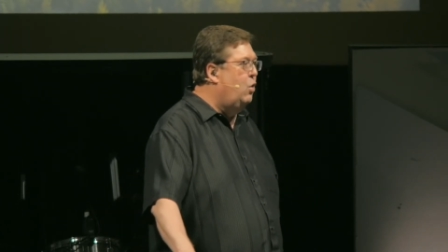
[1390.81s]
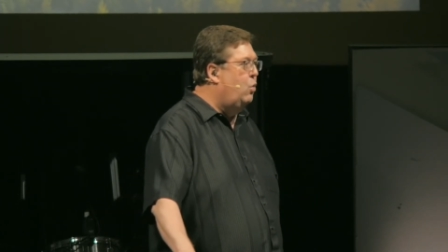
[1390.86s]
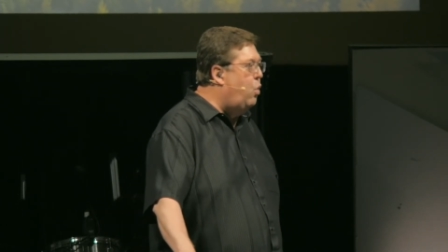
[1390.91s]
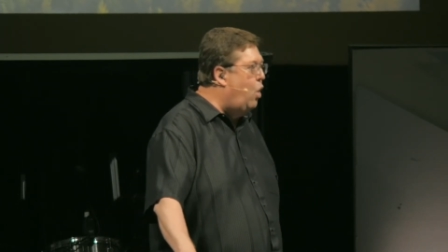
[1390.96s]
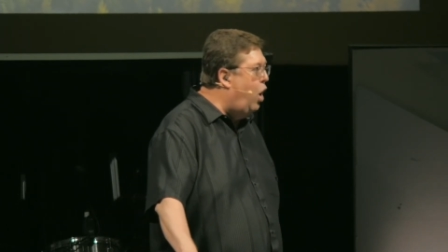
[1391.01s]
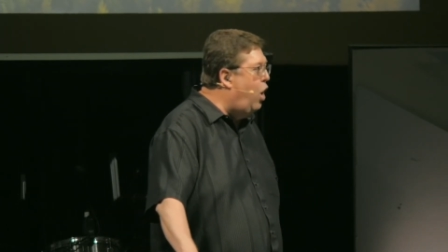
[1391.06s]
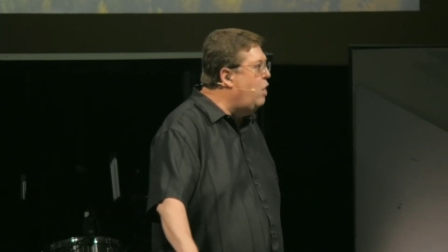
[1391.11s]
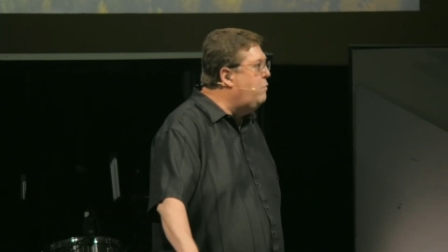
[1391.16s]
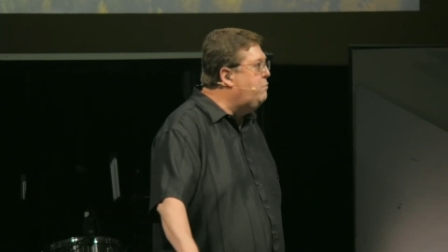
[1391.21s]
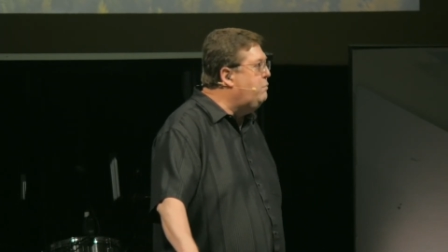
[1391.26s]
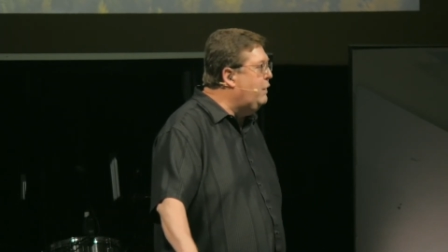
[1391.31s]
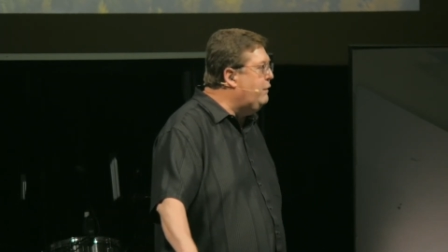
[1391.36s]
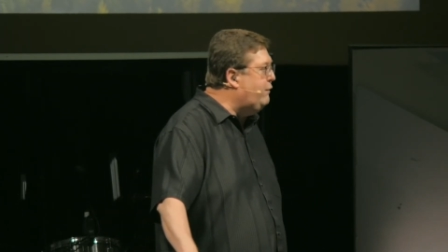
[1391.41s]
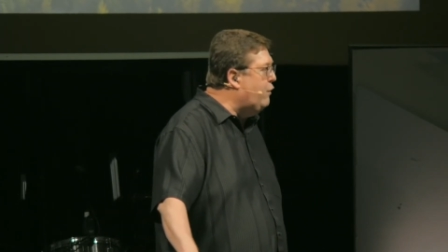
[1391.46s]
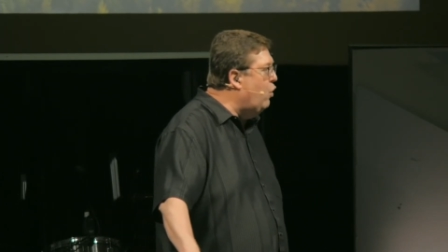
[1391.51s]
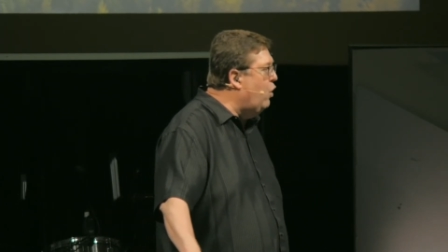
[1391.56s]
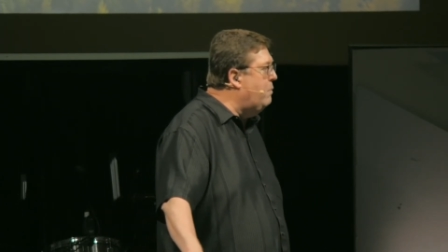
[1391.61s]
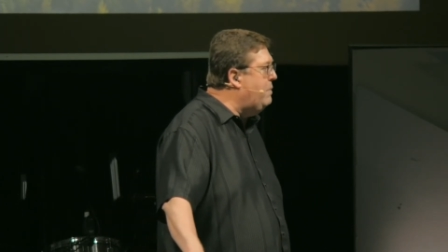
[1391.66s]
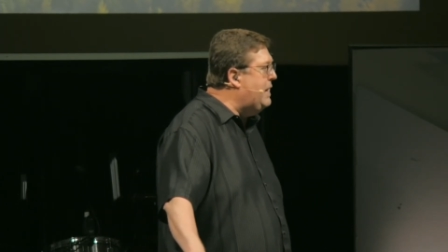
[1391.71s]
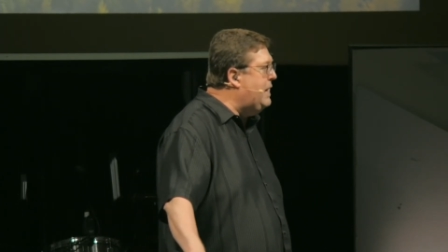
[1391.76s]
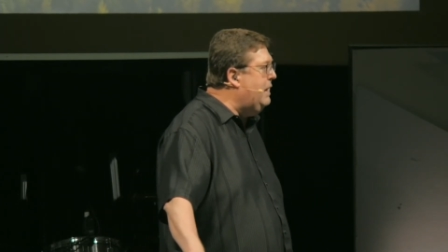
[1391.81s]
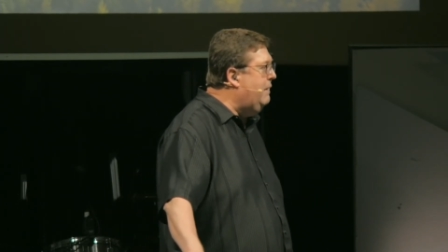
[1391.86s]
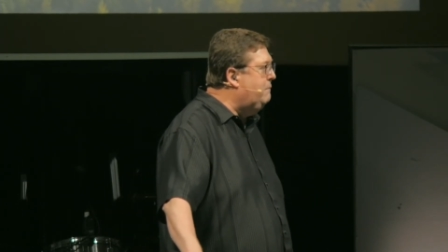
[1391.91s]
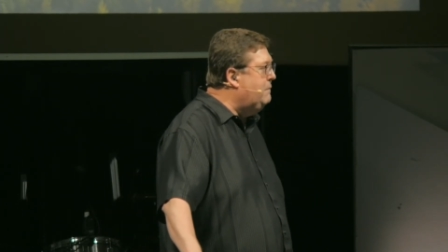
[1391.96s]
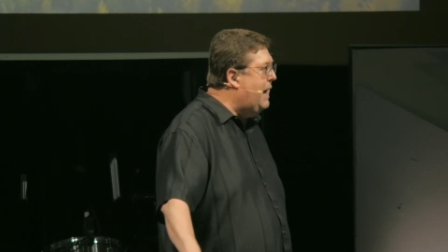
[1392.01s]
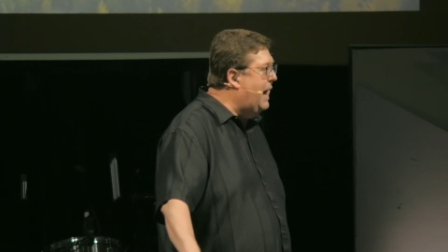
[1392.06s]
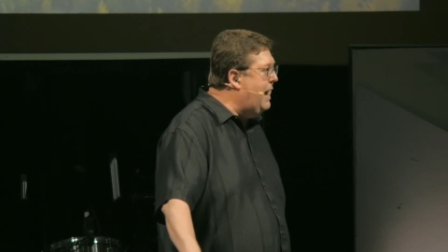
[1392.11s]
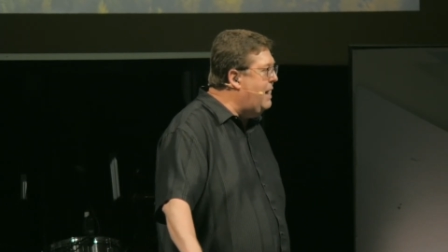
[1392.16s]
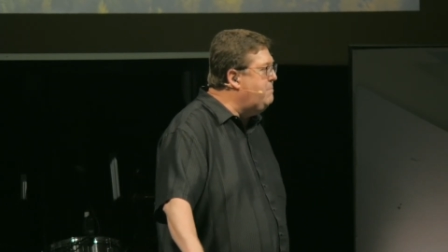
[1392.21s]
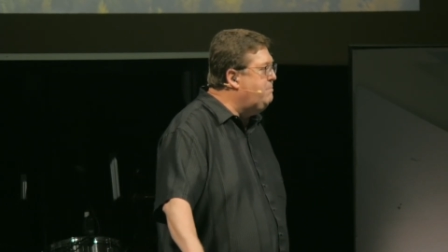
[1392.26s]
Walk before me
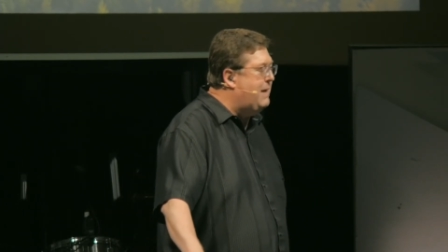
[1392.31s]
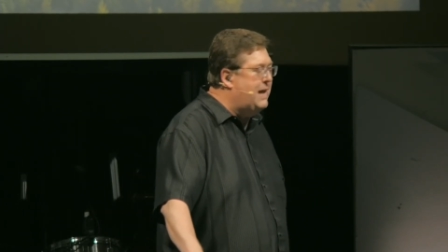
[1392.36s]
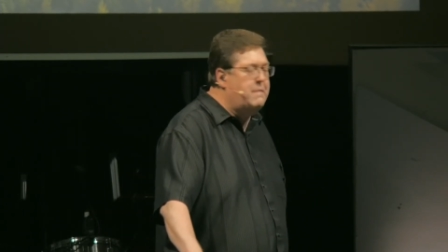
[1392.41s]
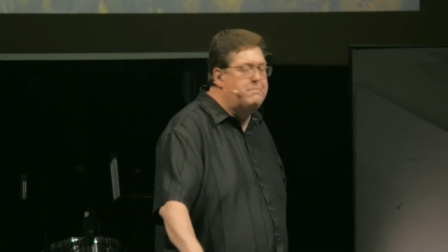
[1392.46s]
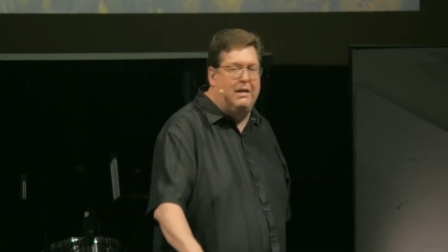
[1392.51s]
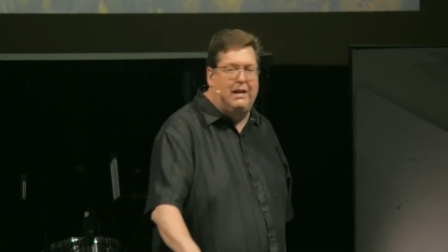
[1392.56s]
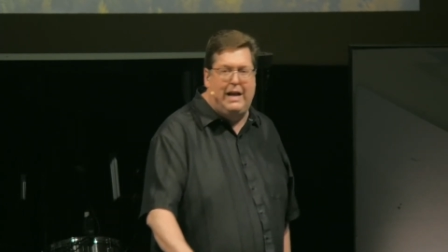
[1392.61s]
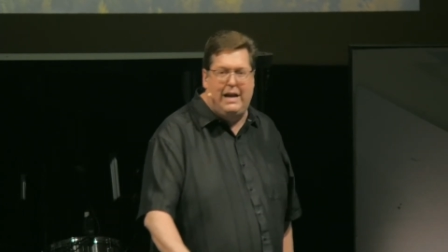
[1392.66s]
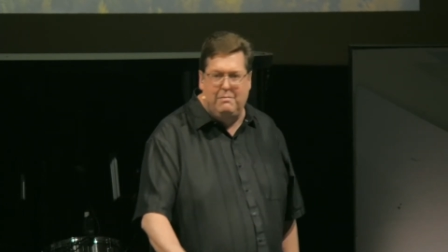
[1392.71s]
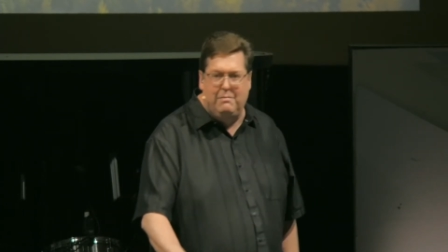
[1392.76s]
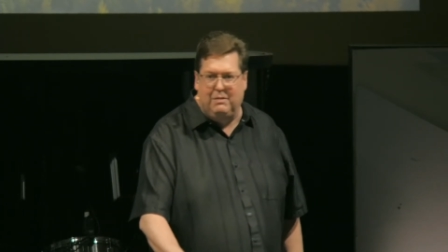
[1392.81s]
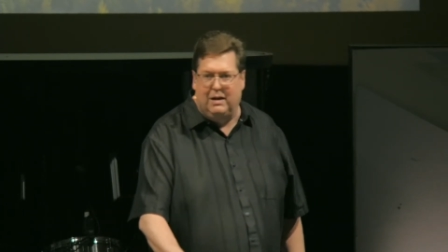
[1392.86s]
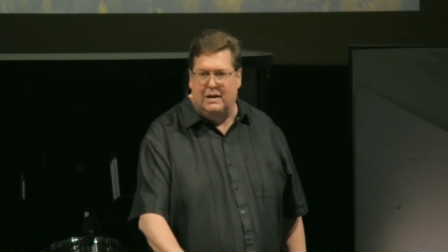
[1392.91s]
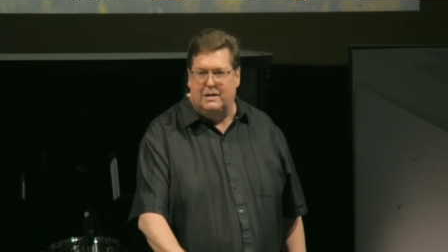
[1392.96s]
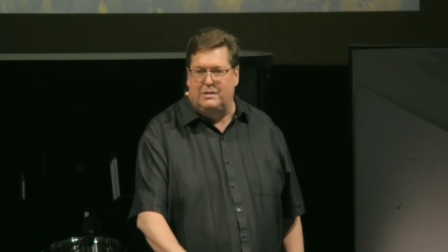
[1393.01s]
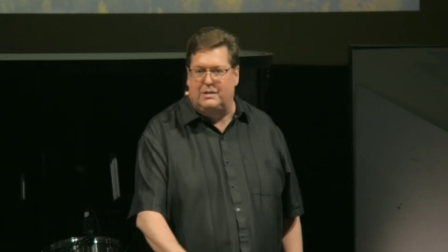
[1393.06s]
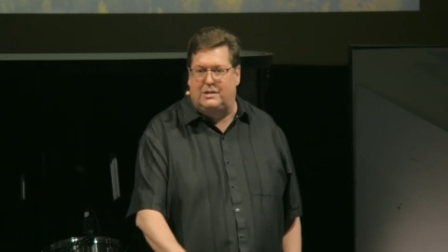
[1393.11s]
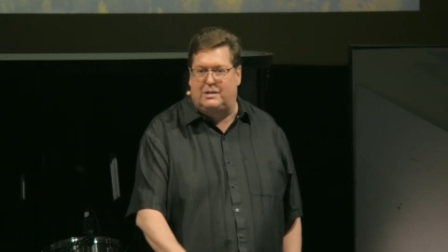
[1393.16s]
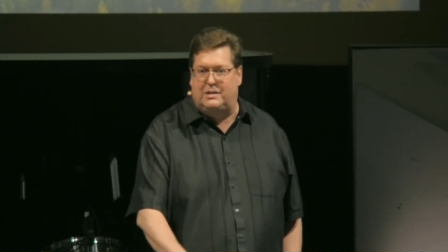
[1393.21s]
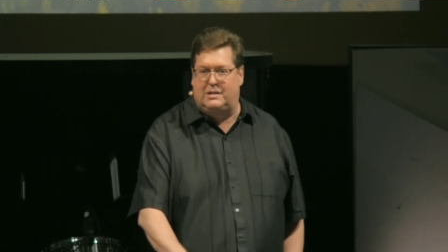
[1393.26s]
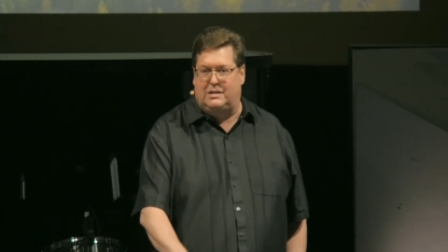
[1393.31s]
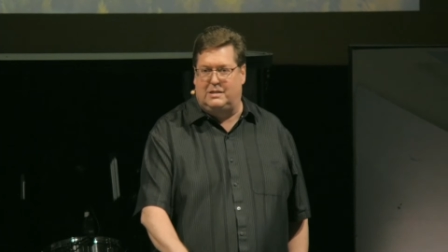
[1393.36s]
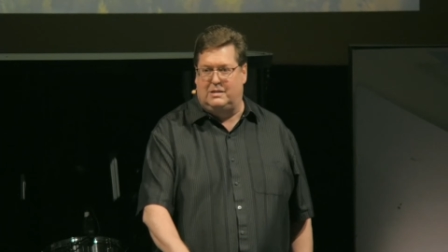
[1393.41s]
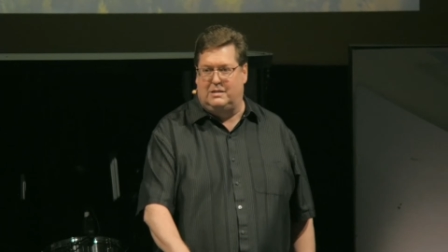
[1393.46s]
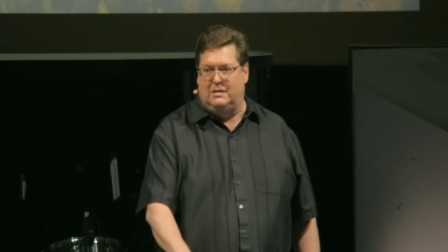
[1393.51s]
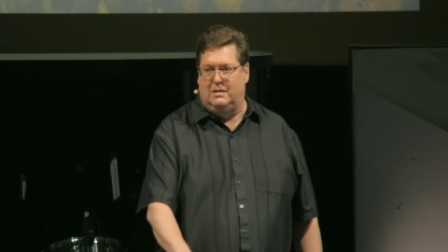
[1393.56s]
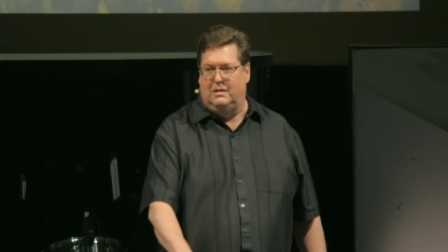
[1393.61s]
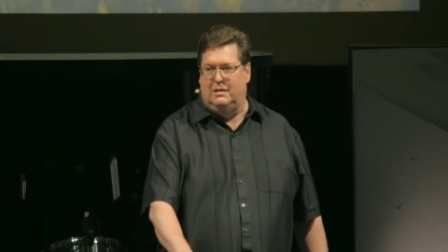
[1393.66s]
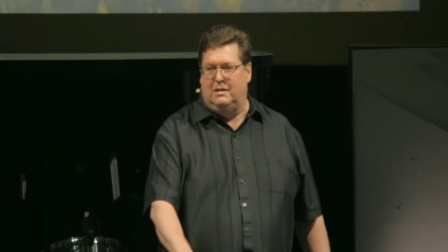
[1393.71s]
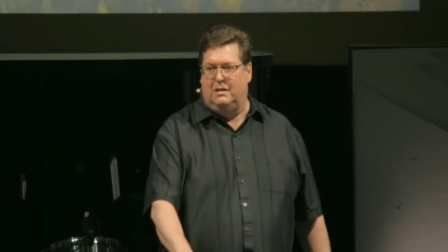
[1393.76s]
and be blameless.